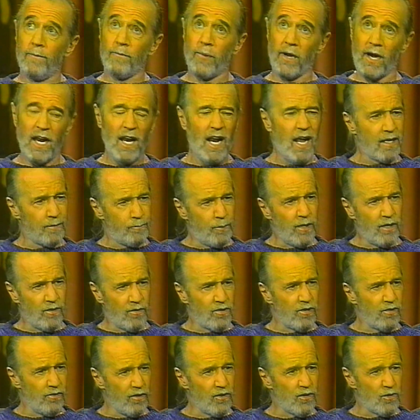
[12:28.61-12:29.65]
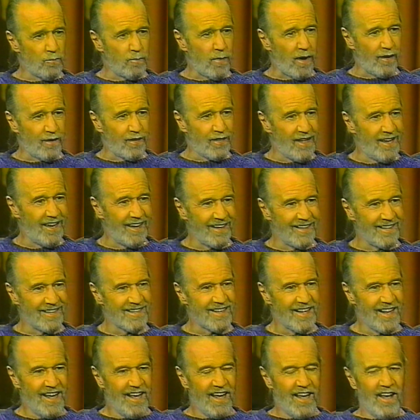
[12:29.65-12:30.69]
But I like being serious about
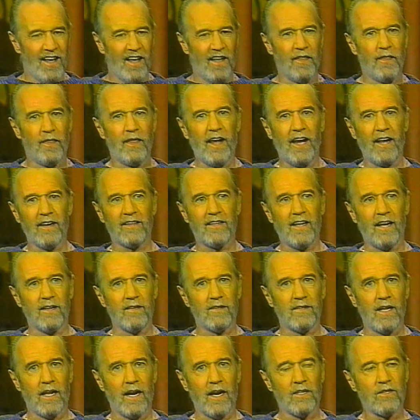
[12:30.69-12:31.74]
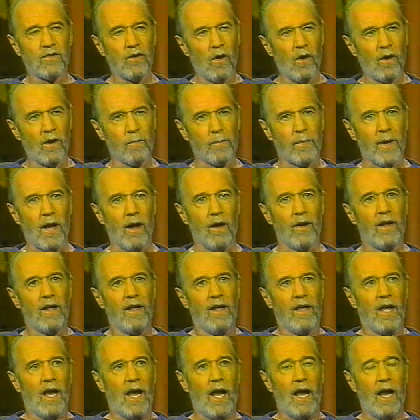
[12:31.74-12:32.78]
things that I talk about.
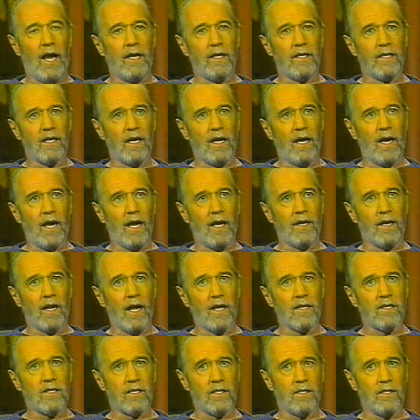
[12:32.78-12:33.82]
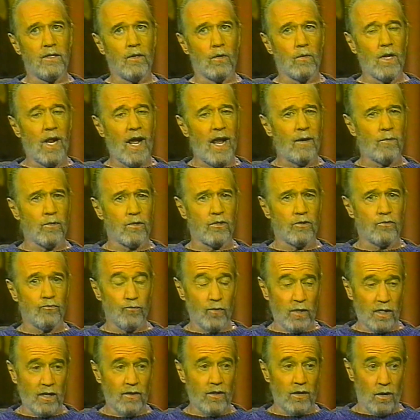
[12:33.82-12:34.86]
And I see, you know, language is
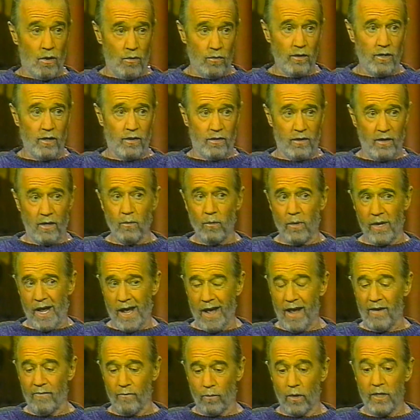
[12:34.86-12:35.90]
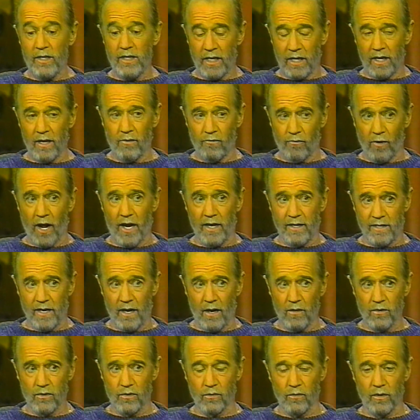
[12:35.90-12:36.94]
really the only thing we have when you get right
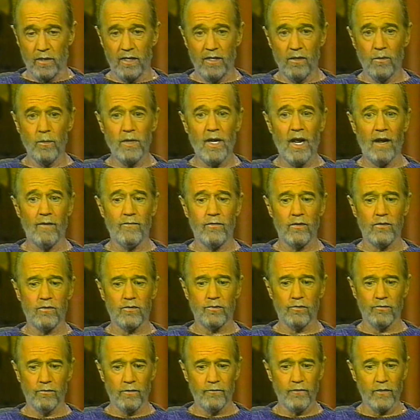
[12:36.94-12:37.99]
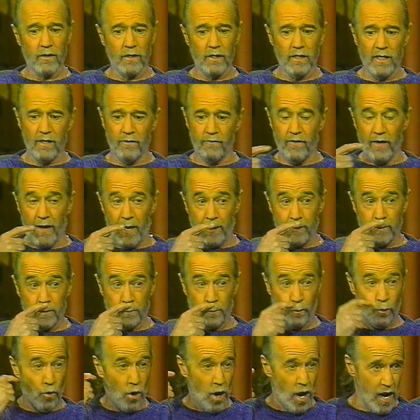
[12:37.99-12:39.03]
down to it. Here we have these terrifically
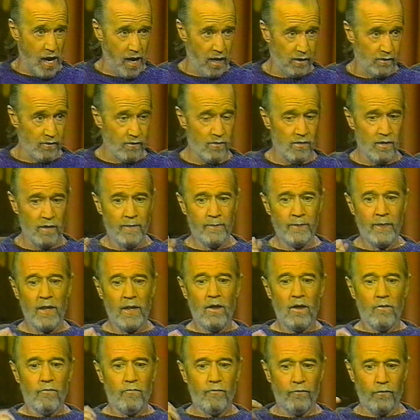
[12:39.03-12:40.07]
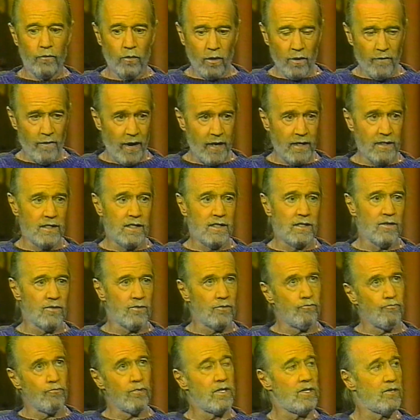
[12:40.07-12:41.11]
advanced brains full of ideas
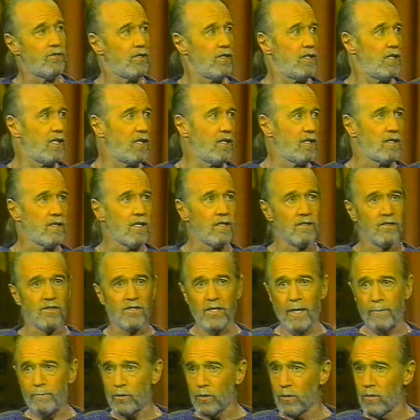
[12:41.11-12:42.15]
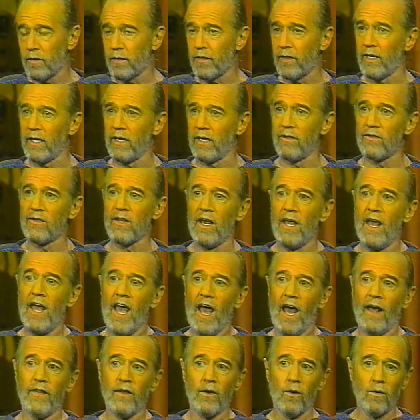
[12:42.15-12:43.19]
and reasoning and conceptual things,
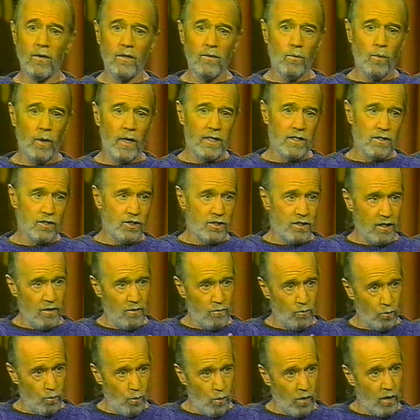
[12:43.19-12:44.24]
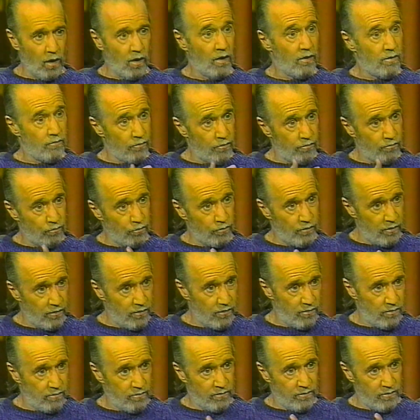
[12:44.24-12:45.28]
and the only way to share with one another is through this
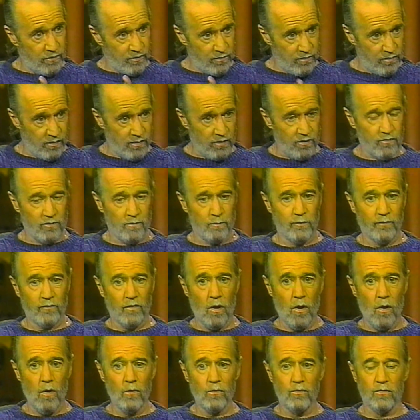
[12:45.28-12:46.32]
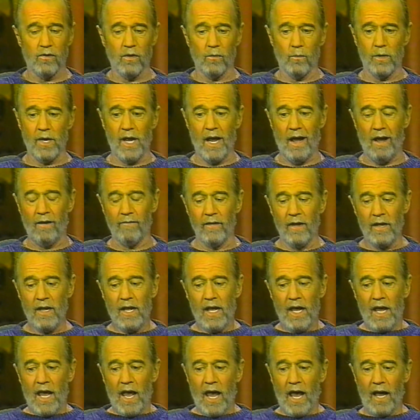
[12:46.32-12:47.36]
system of codes that we have.
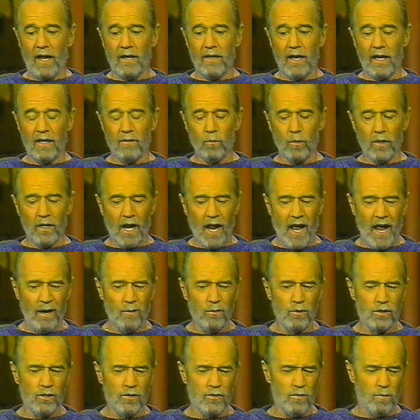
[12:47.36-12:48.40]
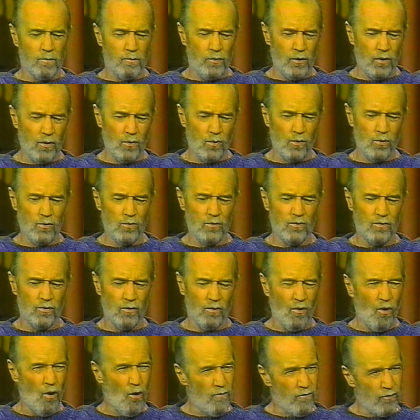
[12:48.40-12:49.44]
And when language is abused
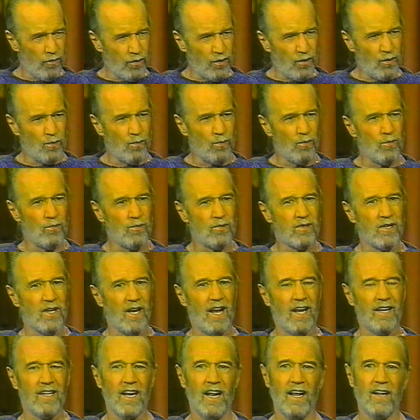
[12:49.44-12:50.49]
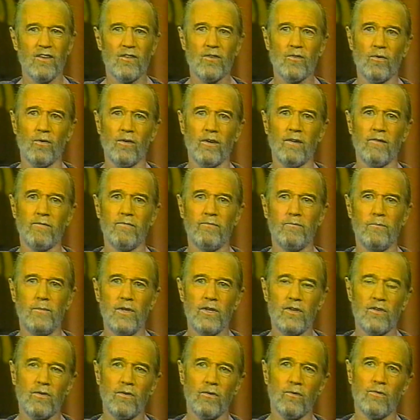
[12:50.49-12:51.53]
or overused and sort of
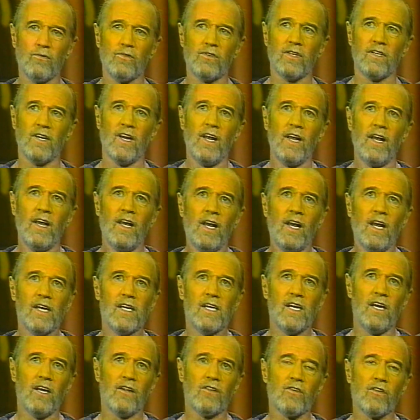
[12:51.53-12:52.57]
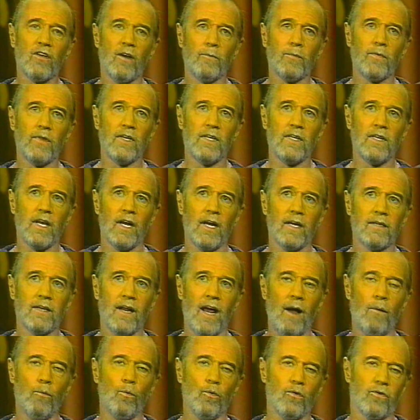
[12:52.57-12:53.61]
misused, it's something that,
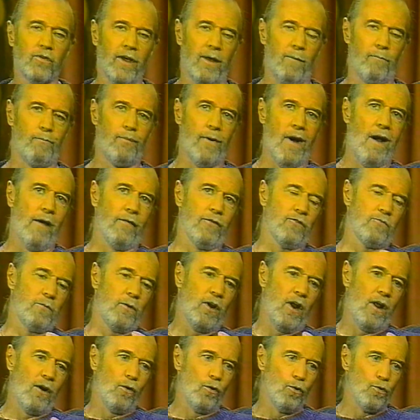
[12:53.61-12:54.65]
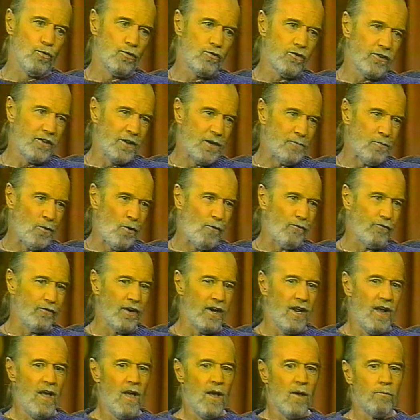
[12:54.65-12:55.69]
I won't say it bothers me, I don't lose sleep over
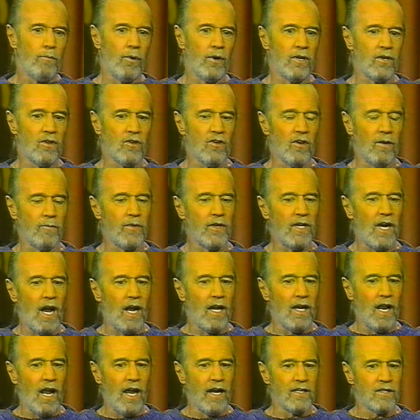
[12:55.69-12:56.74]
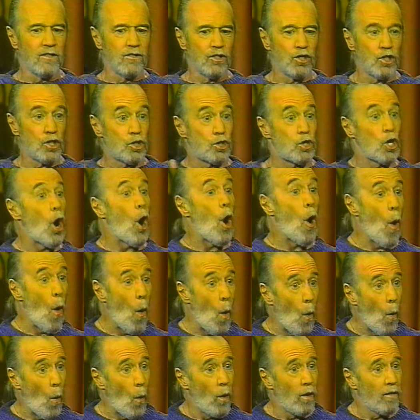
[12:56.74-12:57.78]
it, but it's something I like to
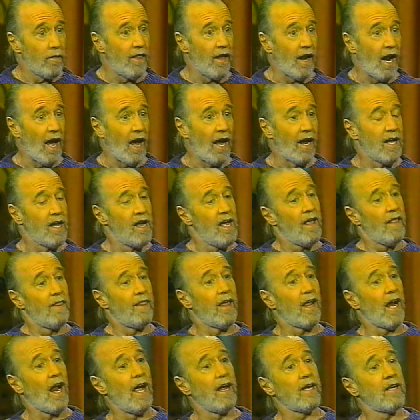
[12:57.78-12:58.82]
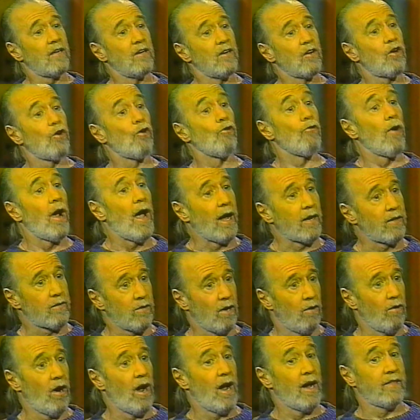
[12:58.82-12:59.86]
show that I can correct,
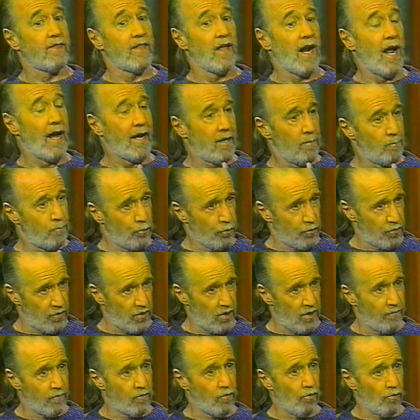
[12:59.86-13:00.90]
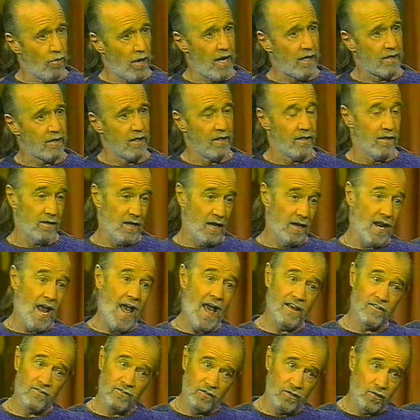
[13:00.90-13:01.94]
or that I can perceive correctly. And it
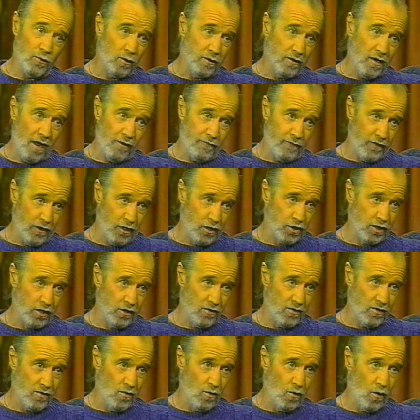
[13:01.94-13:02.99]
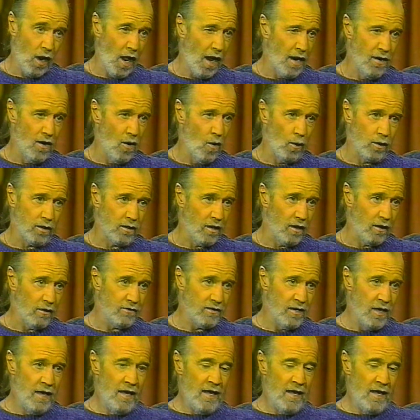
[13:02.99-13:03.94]
has to do with not finishing school, I know it does.